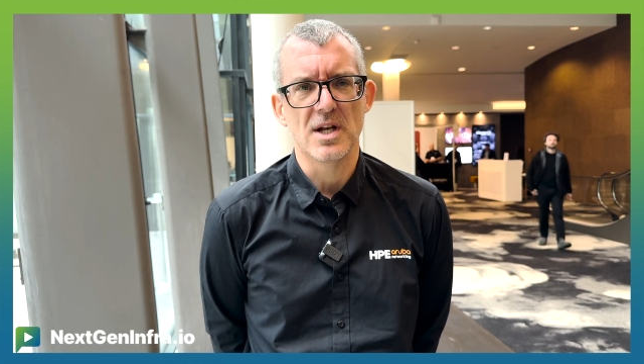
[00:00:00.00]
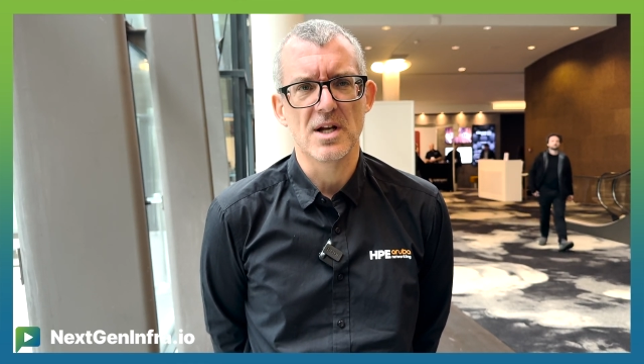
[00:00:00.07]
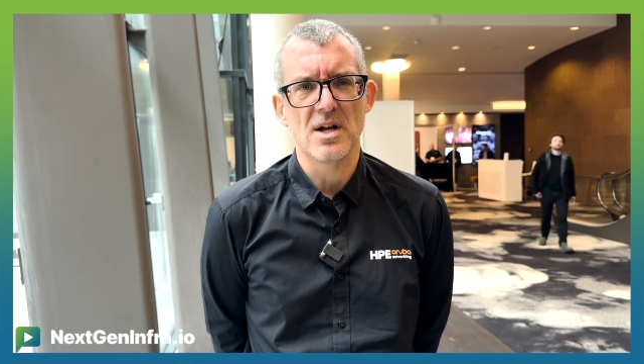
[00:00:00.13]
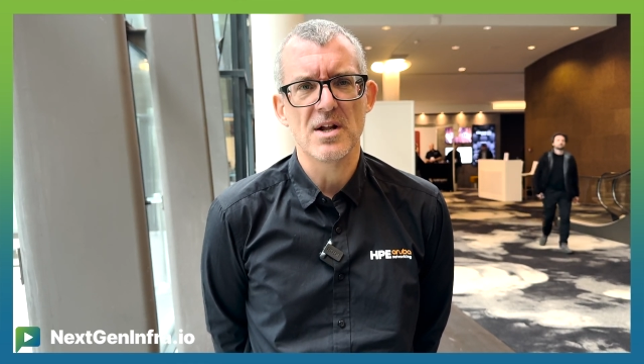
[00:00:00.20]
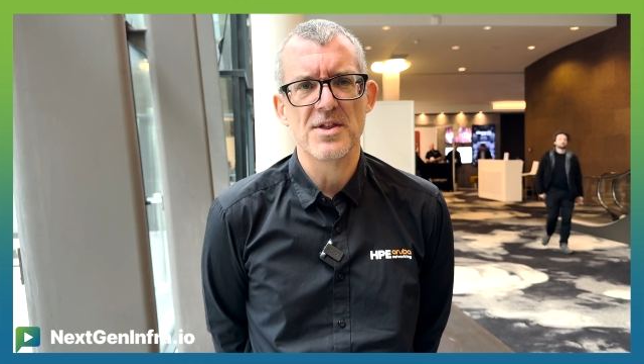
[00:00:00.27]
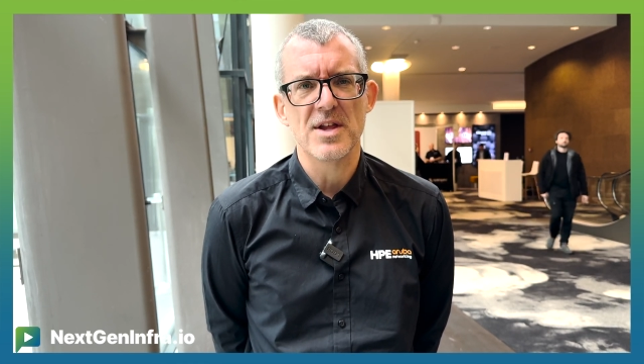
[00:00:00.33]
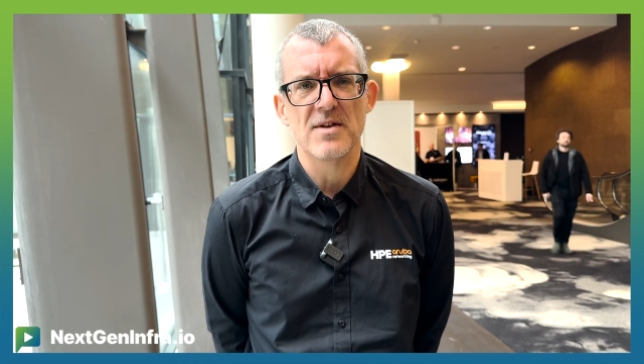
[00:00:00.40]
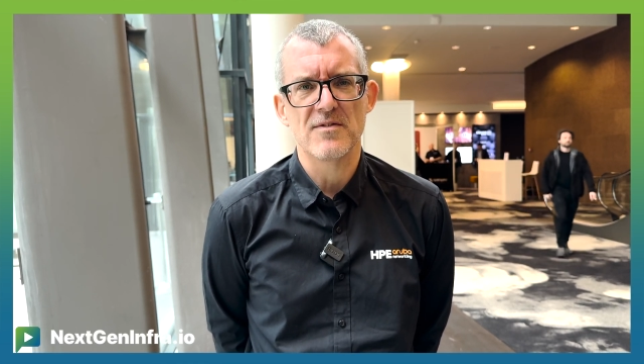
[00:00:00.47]
And
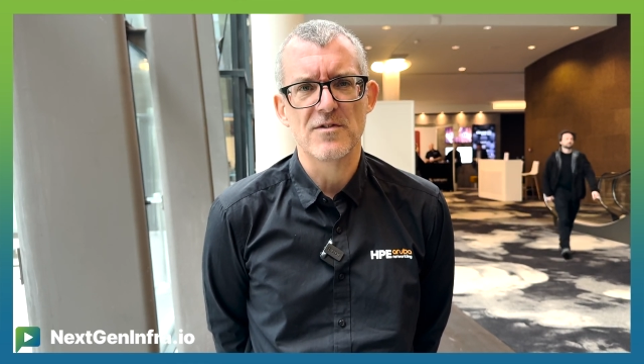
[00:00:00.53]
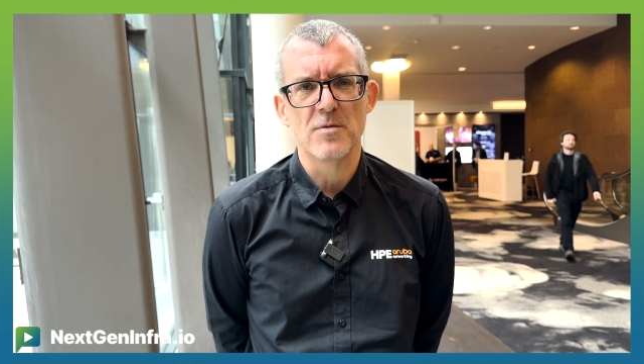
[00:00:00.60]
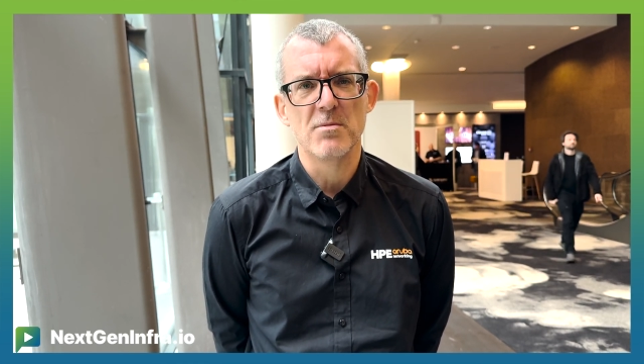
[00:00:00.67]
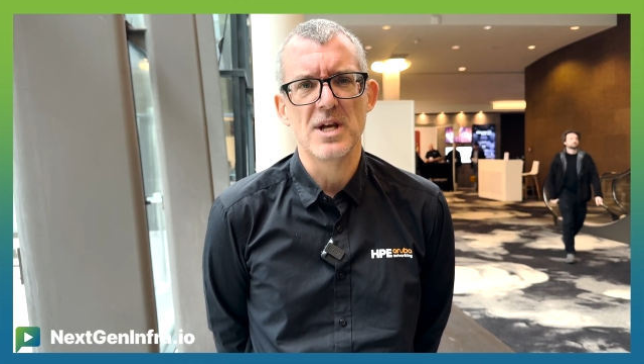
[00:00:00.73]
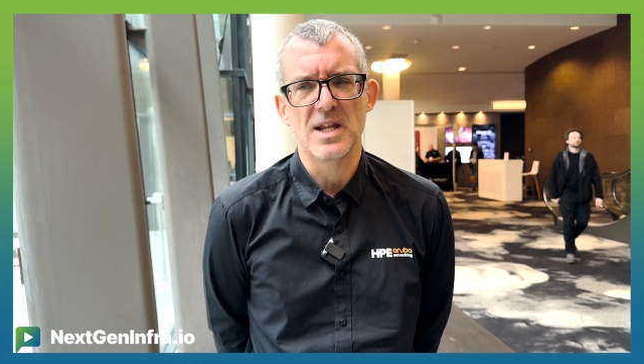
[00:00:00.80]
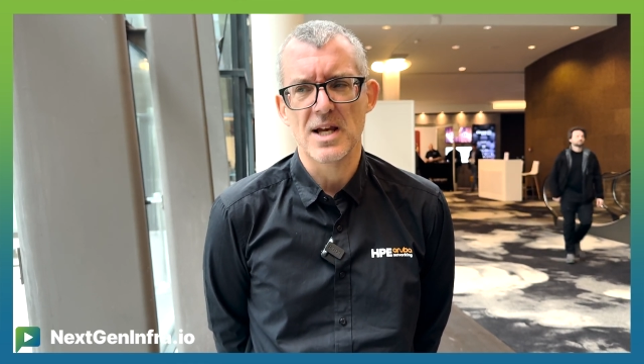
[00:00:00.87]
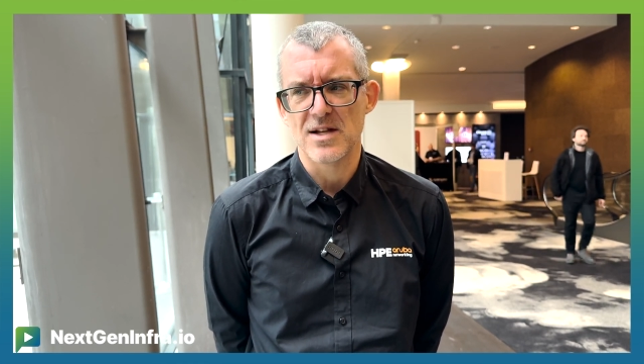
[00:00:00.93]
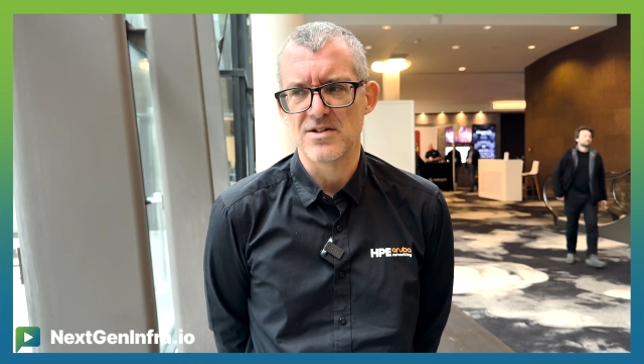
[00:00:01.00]
I think for
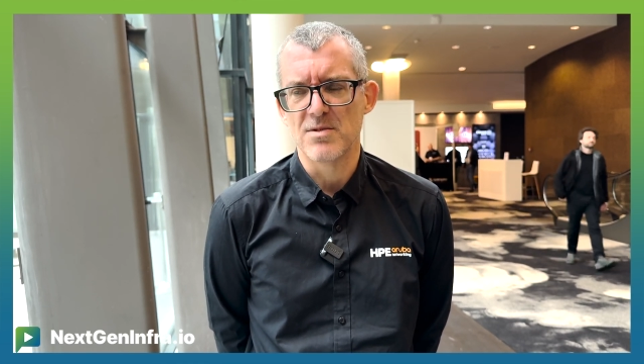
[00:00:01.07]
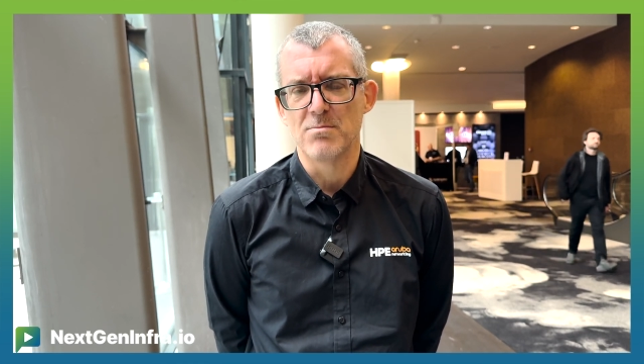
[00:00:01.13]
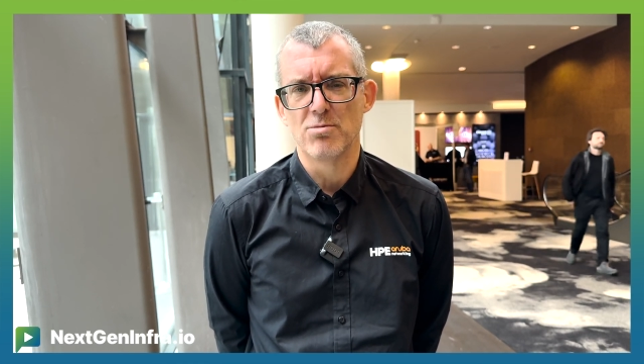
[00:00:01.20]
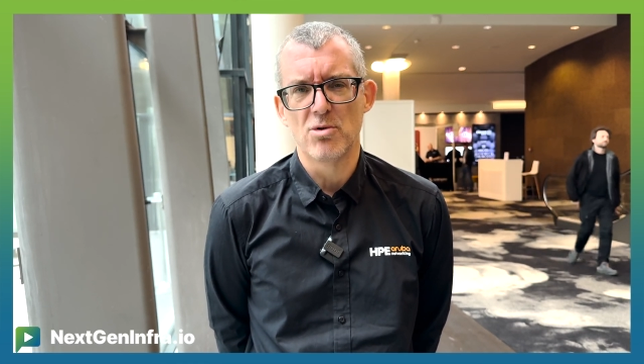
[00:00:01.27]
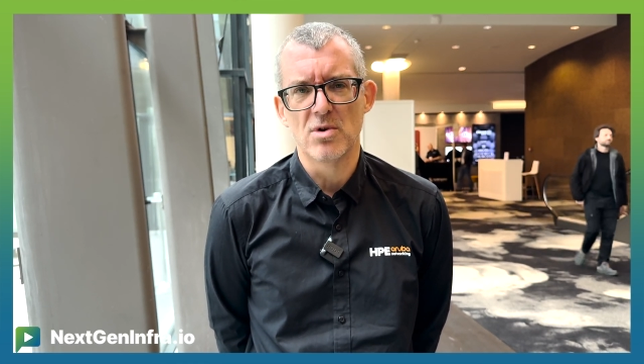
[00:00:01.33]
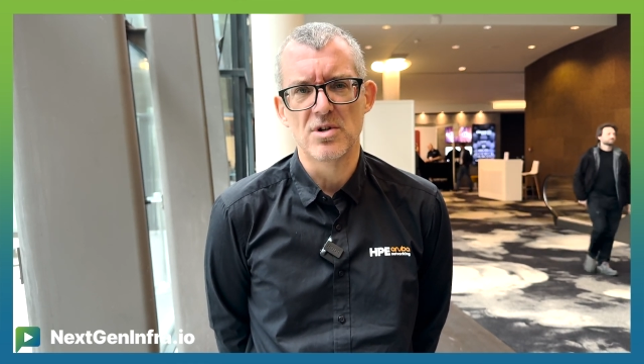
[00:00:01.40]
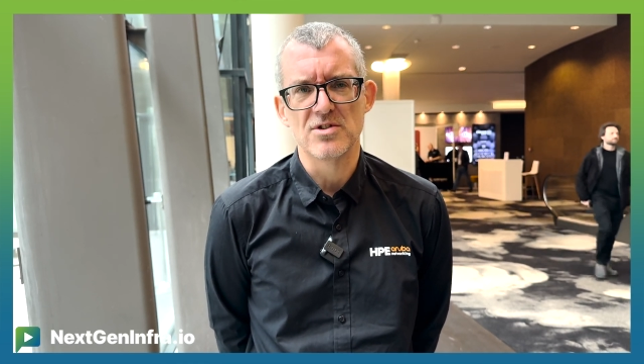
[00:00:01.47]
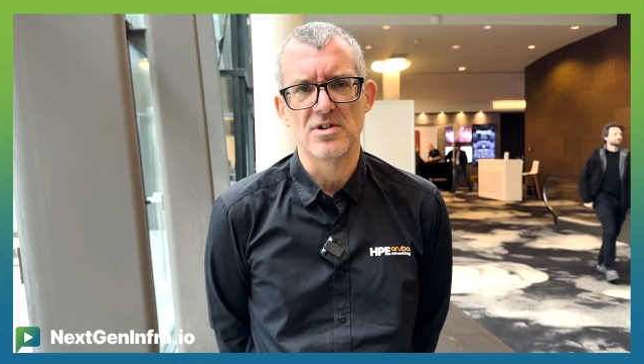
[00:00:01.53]
me, that's
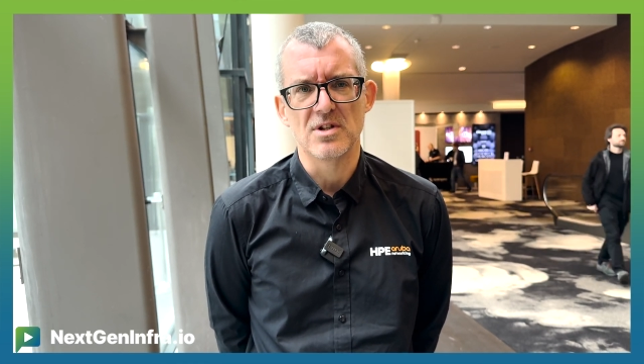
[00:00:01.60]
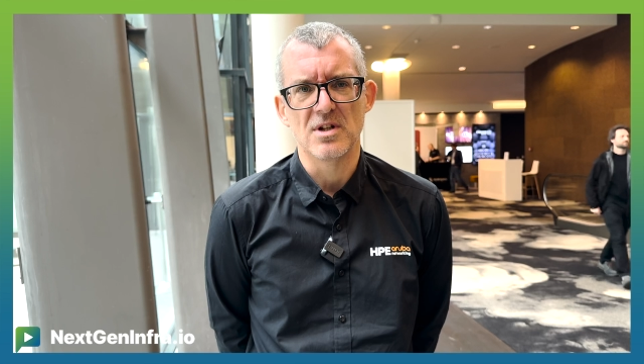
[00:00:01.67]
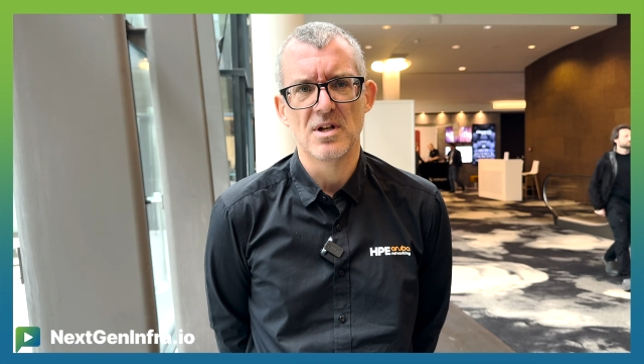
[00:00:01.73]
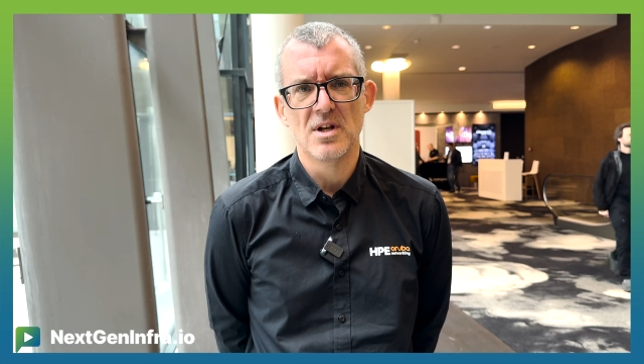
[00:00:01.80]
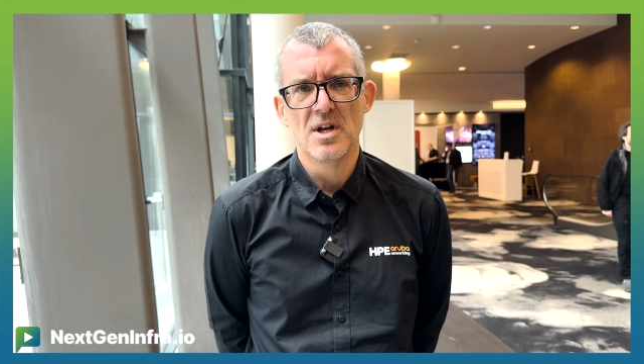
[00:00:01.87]
important.